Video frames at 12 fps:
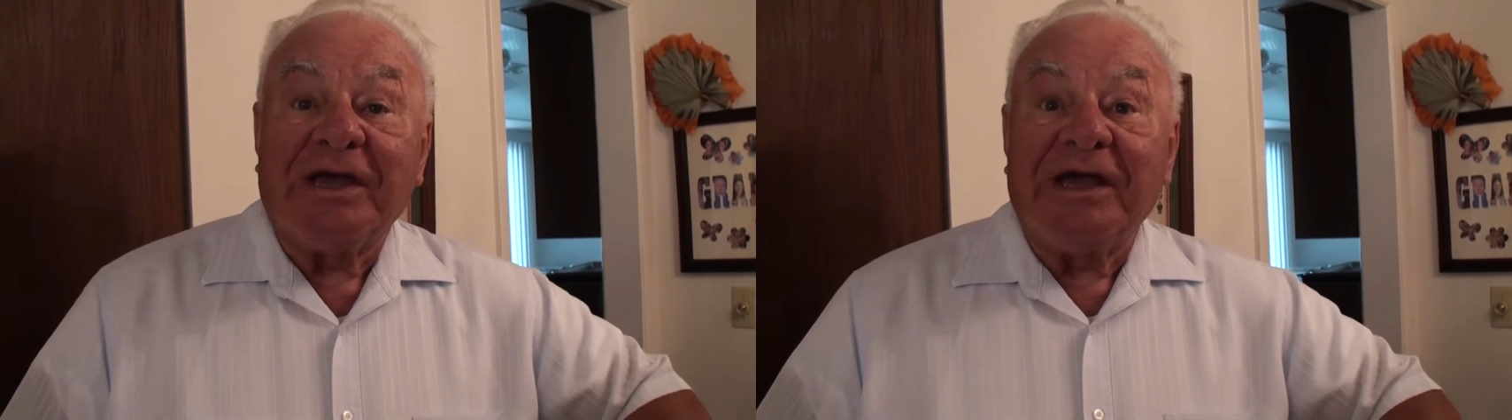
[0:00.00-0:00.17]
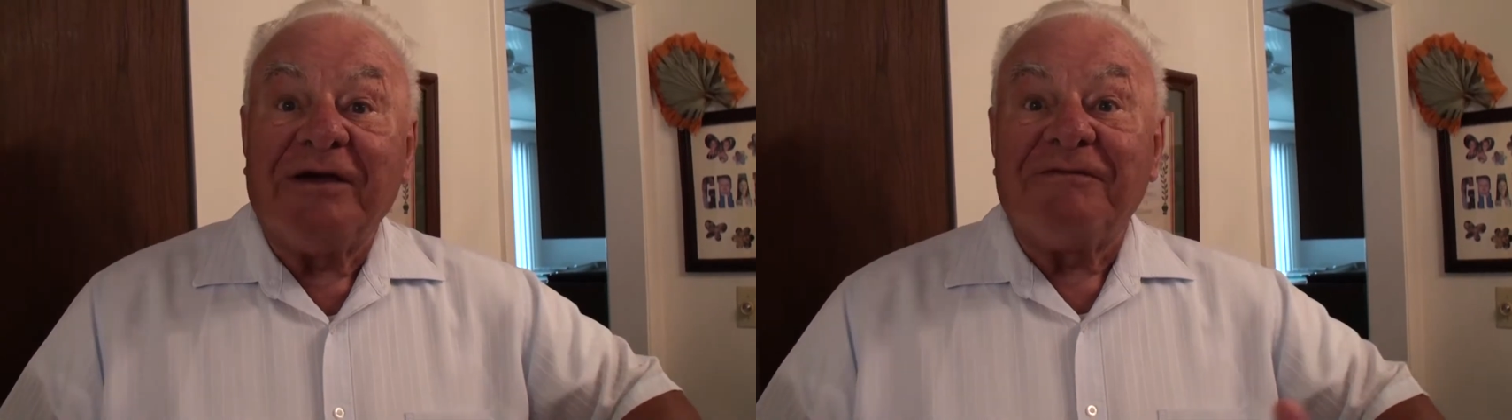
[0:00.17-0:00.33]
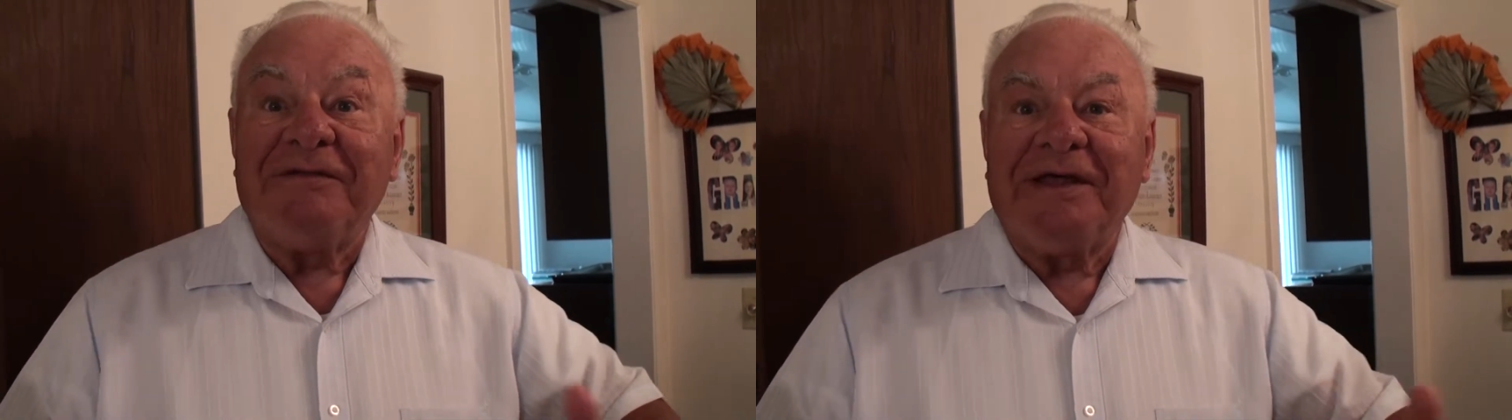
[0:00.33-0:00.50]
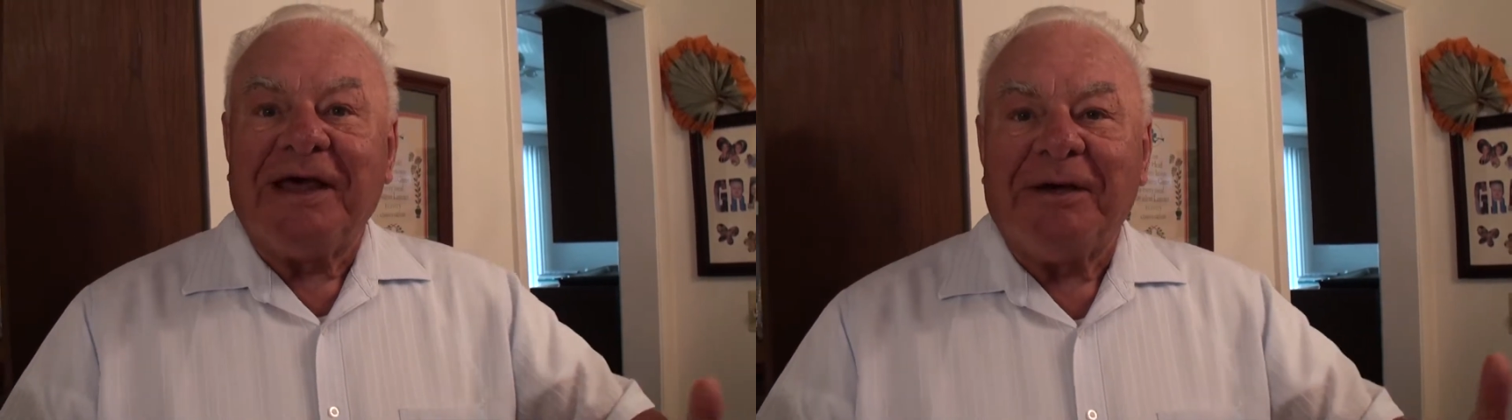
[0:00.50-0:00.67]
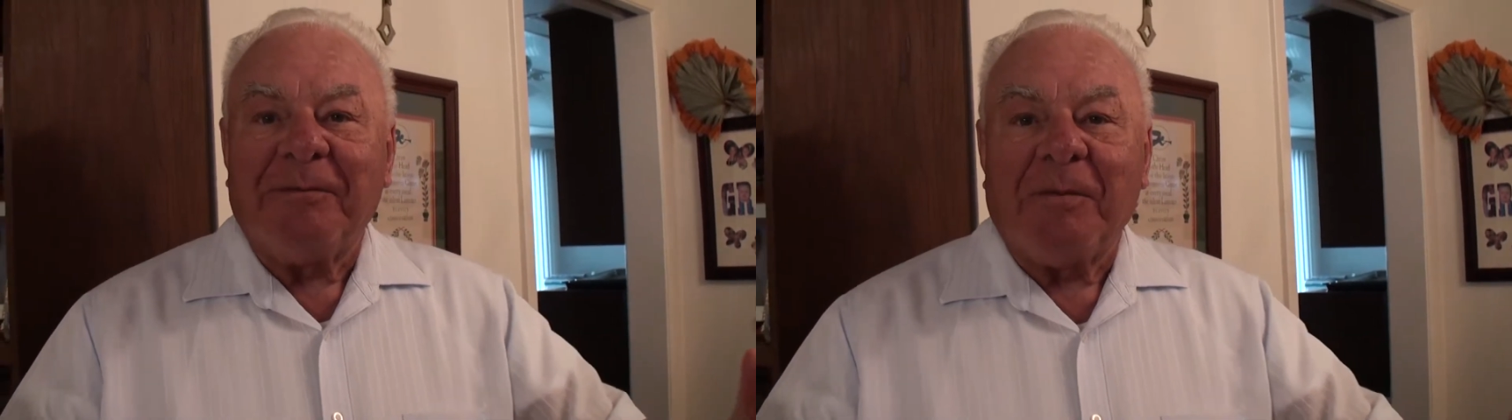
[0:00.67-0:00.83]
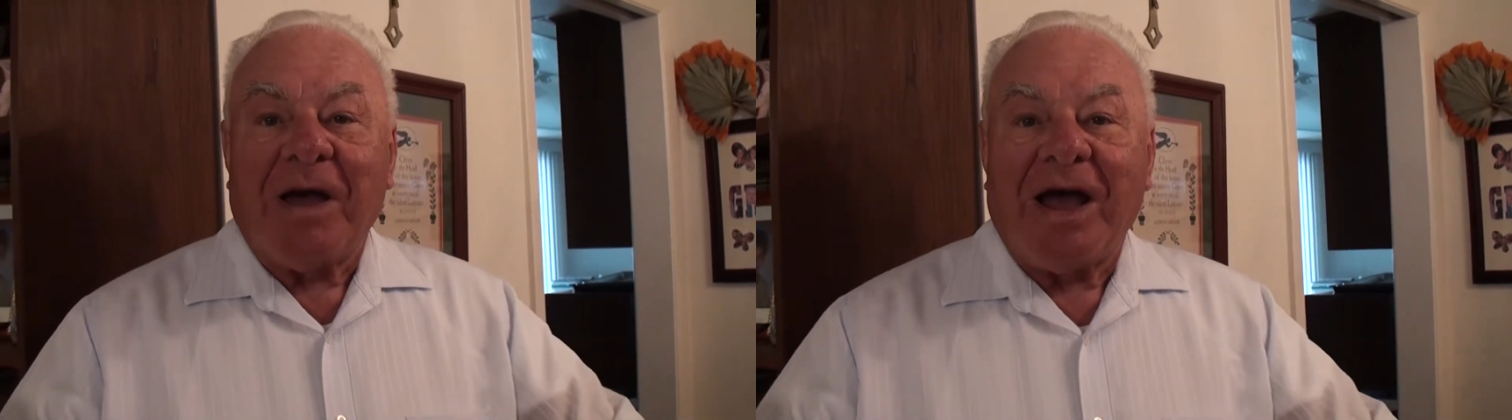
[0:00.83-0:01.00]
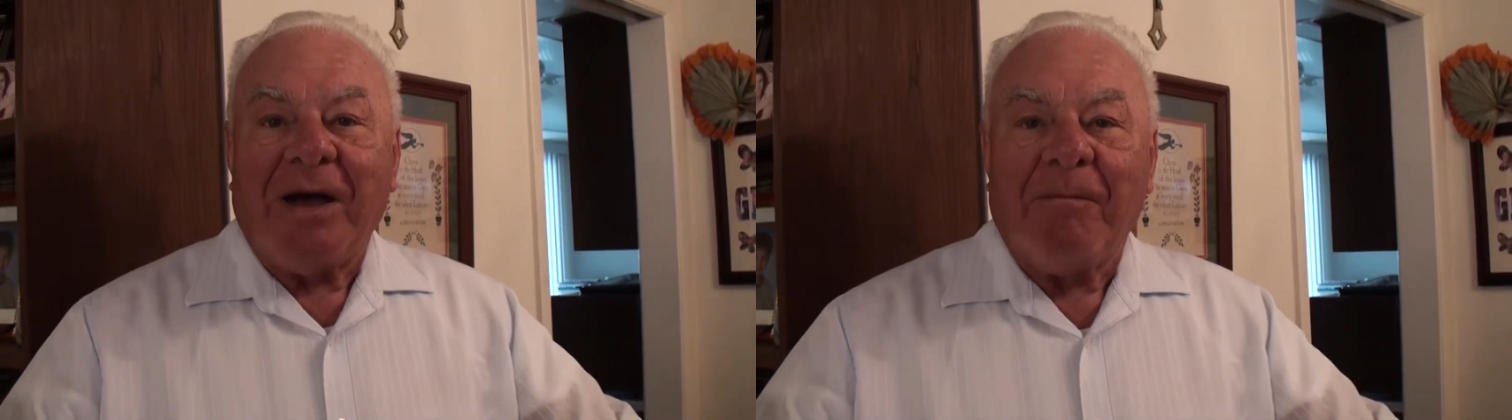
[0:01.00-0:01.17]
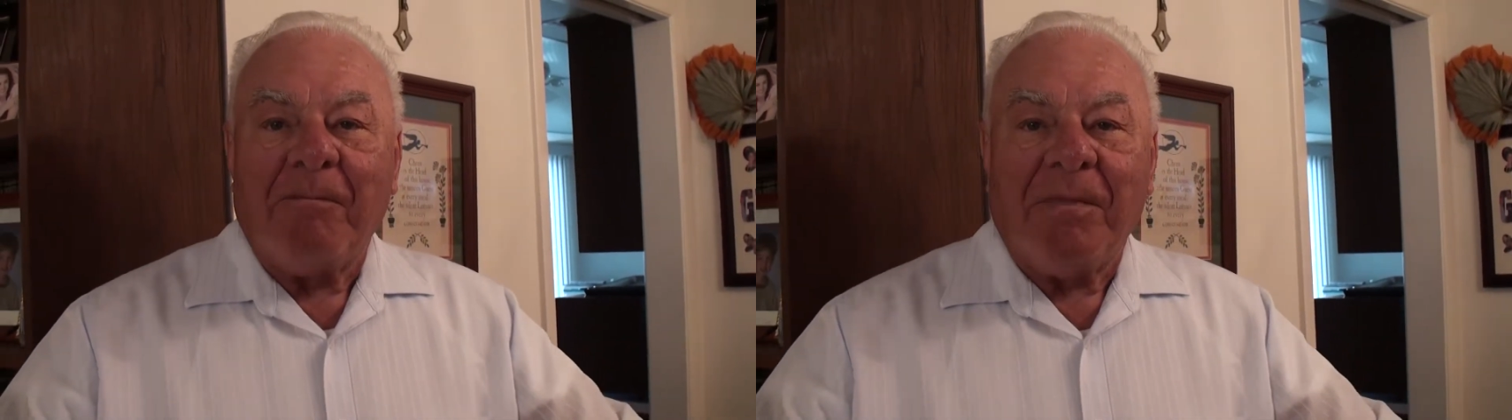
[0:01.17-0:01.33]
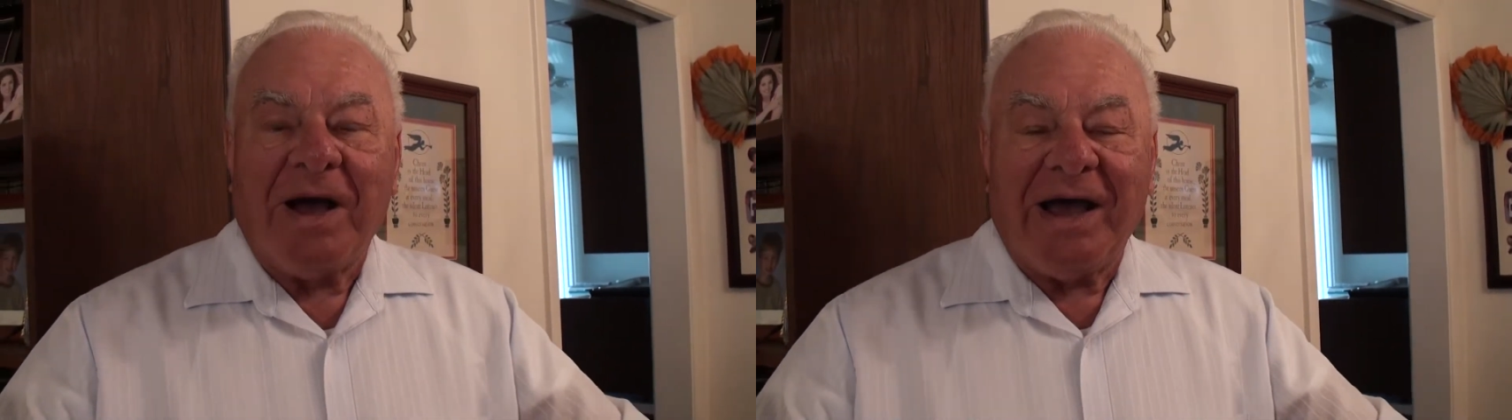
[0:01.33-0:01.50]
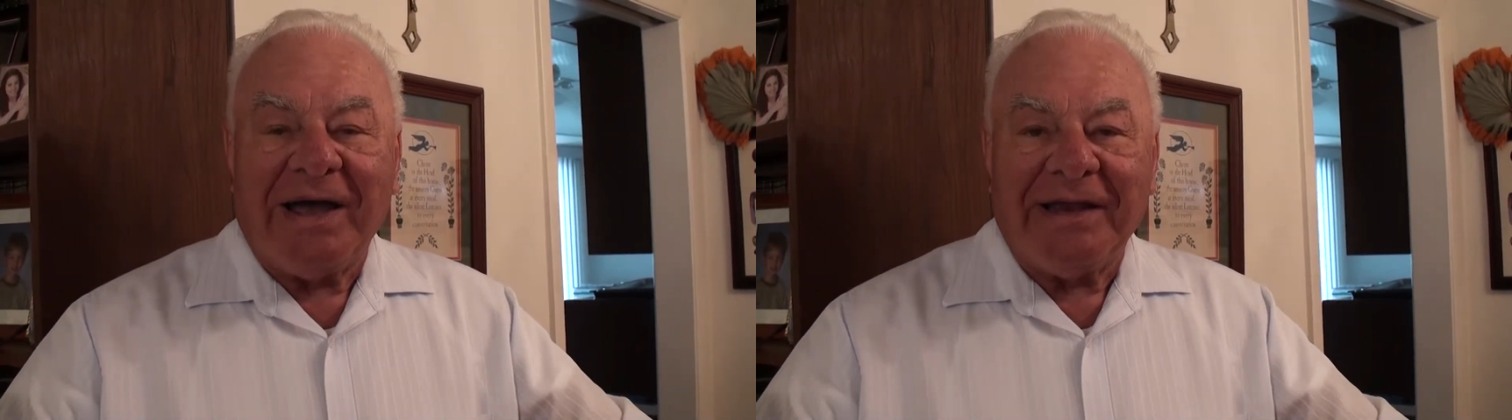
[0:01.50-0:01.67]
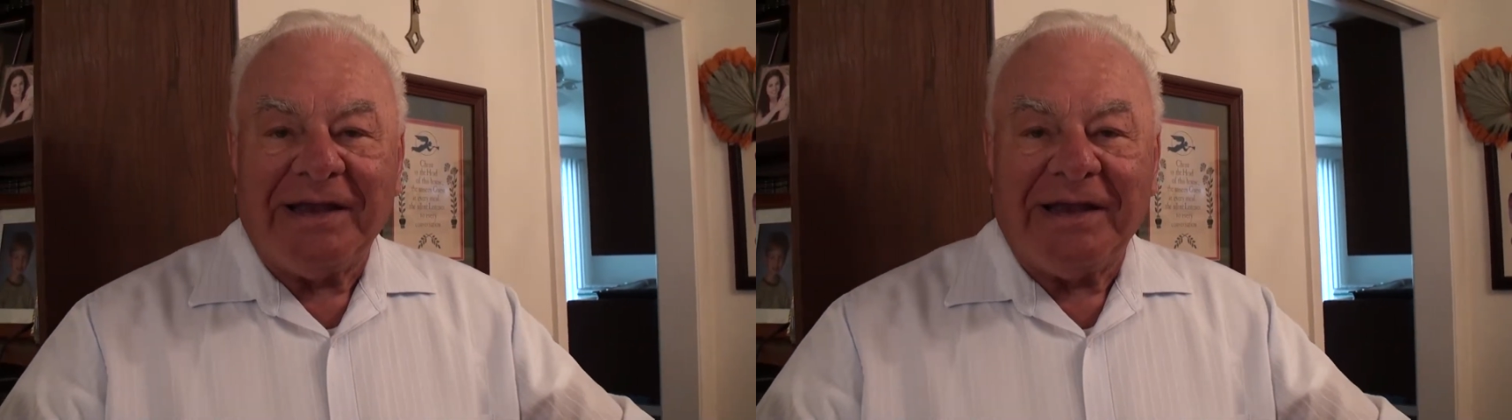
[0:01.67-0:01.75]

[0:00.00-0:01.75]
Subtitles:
give them my